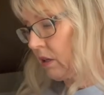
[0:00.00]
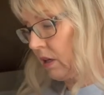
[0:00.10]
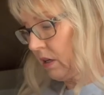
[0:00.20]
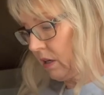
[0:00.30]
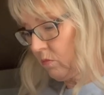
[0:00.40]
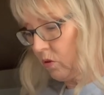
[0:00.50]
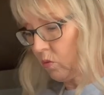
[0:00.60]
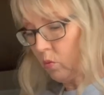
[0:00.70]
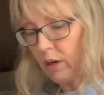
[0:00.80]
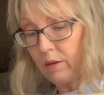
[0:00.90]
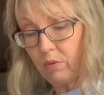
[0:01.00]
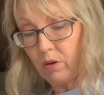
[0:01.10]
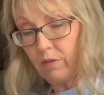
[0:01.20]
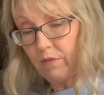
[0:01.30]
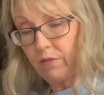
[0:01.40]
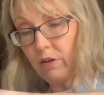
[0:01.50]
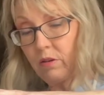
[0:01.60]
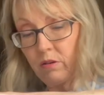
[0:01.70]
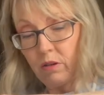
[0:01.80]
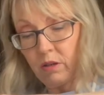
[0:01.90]
Okay, I'm going to wipe off
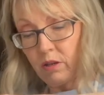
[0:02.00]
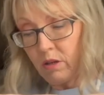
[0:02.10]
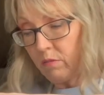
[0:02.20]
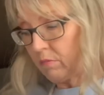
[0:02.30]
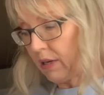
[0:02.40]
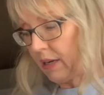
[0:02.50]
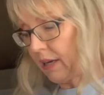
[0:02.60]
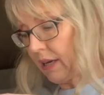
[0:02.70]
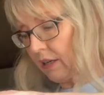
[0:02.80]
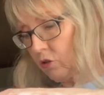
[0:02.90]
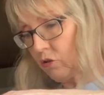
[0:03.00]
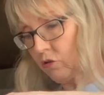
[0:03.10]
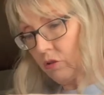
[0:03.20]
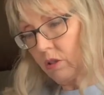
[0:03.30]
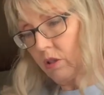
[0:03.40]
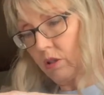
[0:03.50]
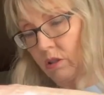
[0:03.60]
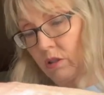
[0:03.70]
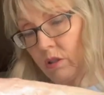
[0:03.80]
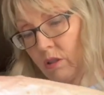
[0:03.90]
my extra
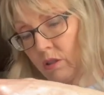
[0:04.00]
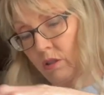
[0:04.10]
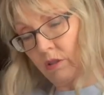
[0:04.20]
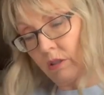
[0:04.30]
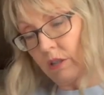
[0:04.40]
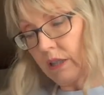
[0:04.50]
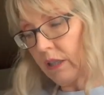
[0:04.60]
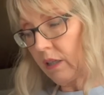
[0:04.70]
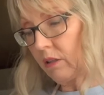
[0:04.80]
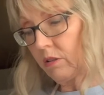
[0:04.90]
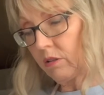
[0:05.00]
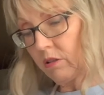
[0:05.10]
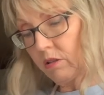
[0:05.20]
here.